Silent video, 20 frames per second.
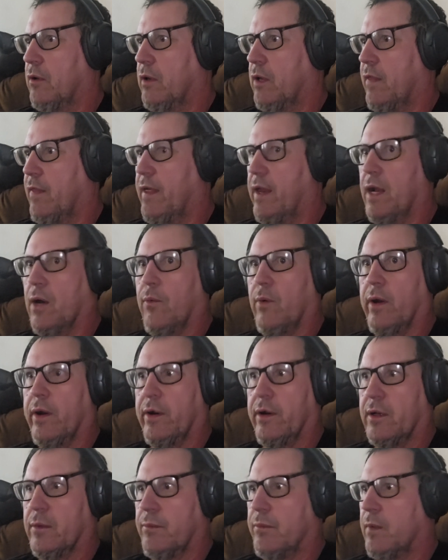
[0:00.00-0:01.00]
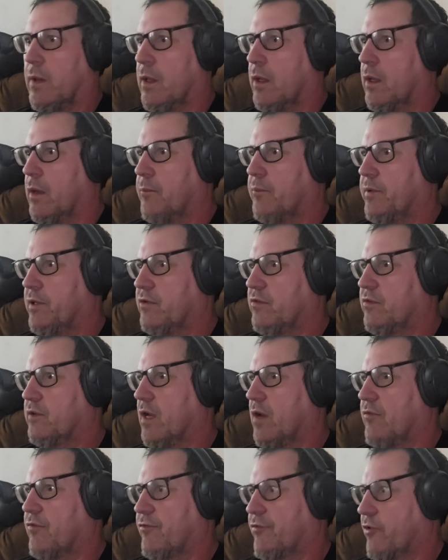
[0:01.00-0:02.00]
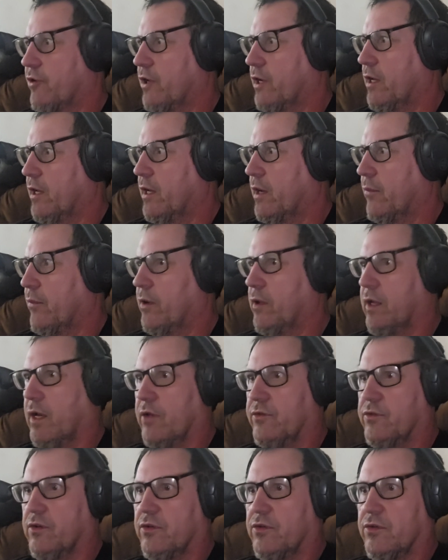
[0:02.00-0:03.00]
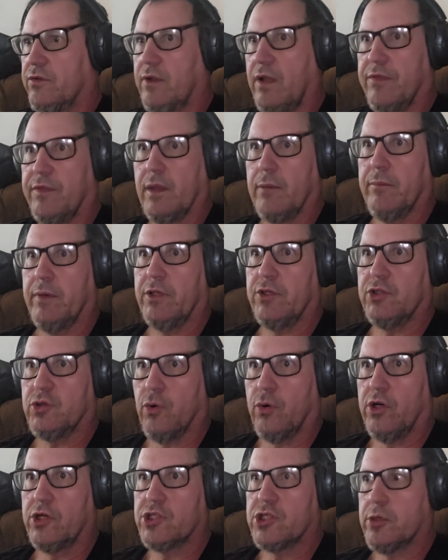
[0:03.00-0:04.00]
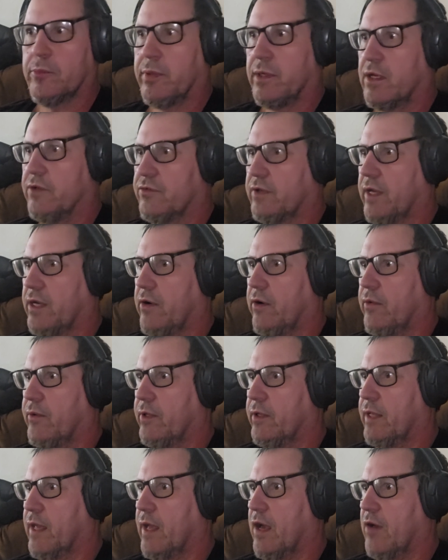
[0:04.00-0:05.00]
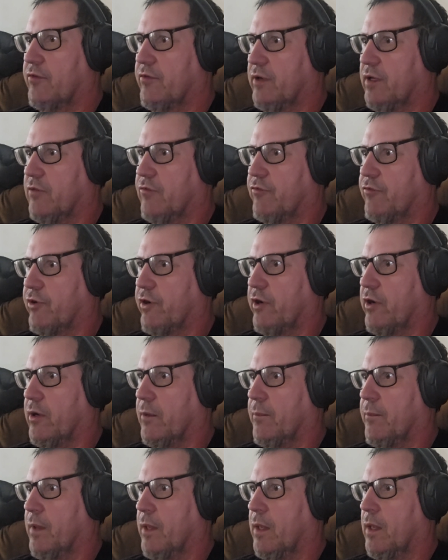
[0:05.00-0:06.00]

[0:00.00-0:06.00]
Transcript: And then I wanted to be set free, and I realized this is nothing but torture because I don't really have any freedom.